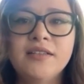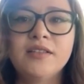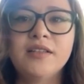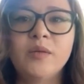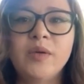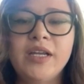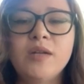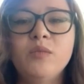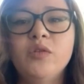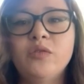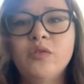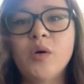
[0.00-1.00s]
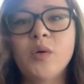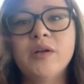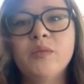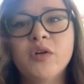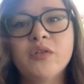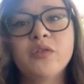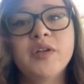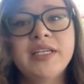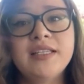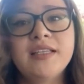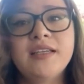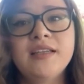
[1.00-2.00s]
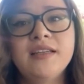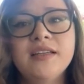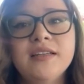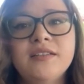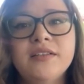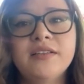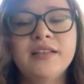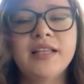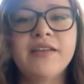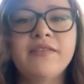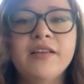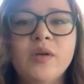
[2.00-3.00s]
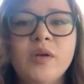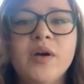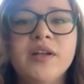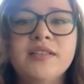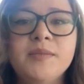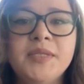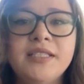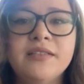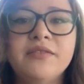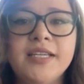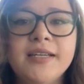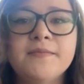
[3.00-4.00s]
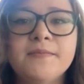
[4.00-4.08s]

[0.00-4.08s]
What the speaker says: so that we can move forward more freely into the life that we want to be living.